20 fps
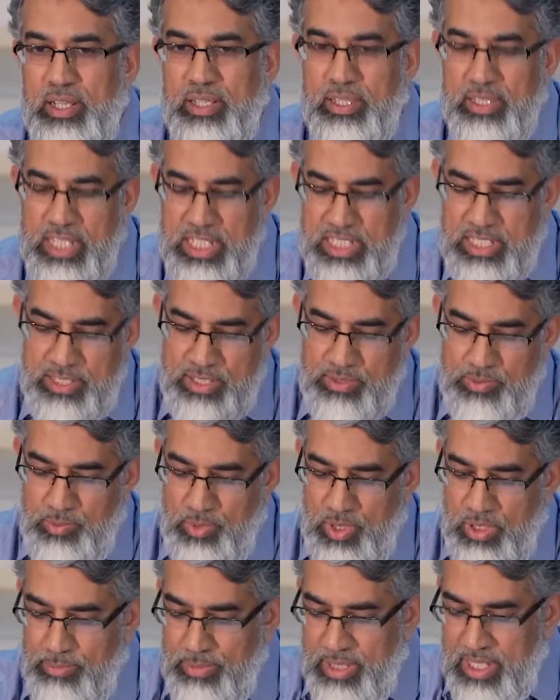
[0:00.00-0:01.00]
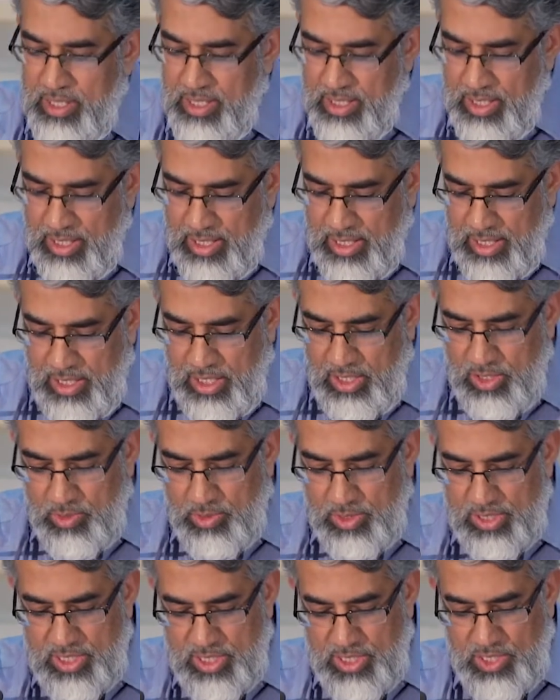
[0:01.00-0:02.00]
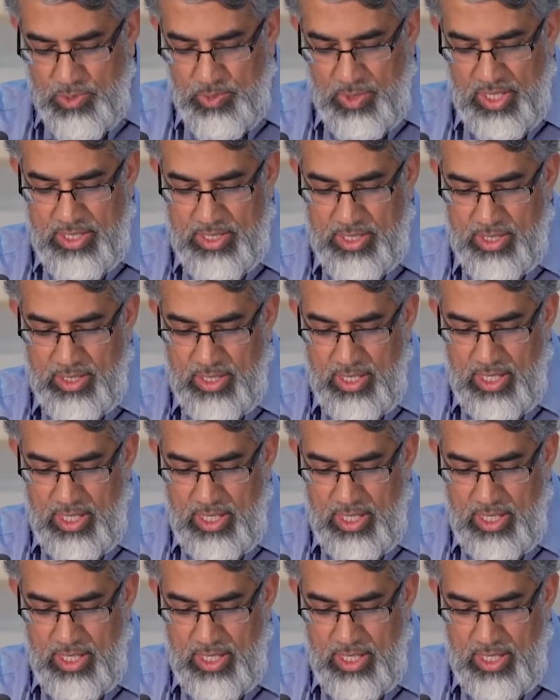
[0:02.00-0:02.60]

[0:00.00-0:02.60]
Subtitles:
this will be your situation,